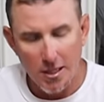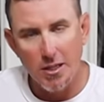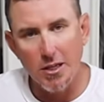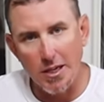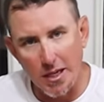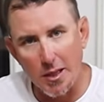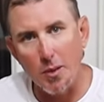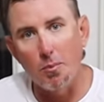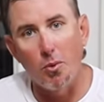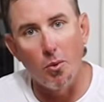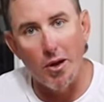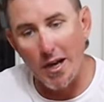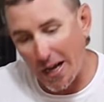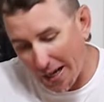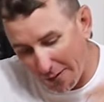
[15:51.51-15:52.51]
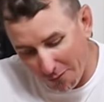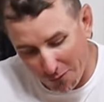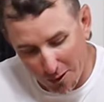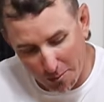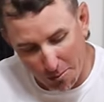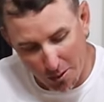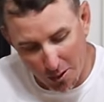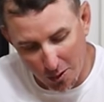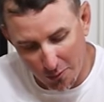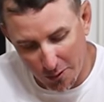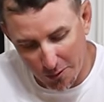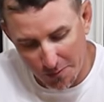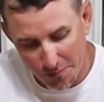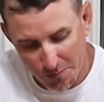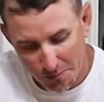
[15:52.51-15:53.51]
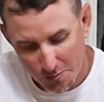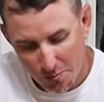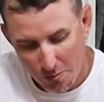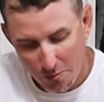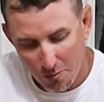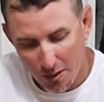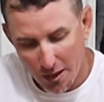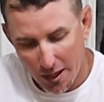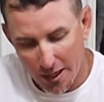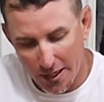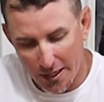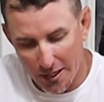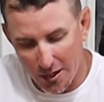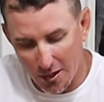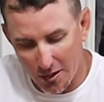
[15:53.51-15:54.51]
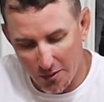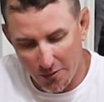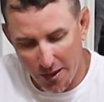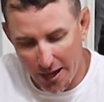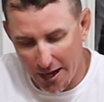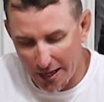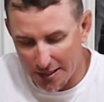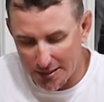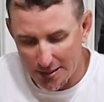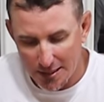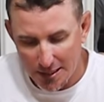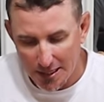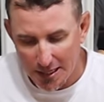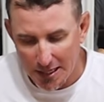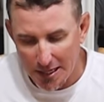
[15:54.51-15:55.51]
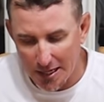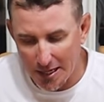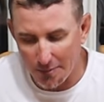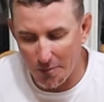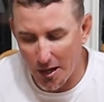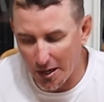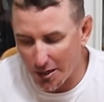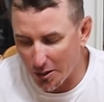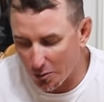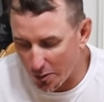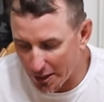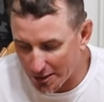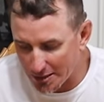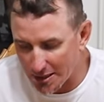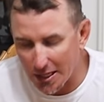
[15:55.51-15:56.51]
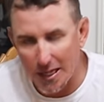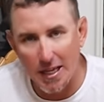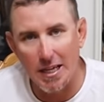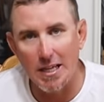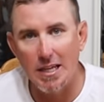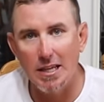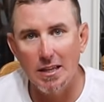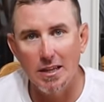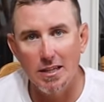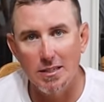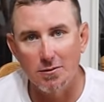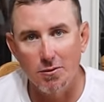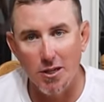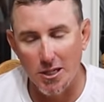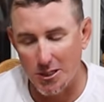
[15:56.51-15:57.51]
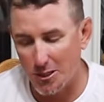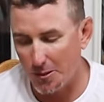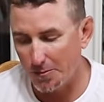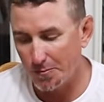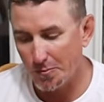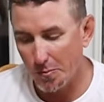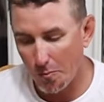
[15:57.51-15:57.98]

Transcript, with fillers: You get the point. I can flip it over and get all of that, and I'm not going to waste any of this fish.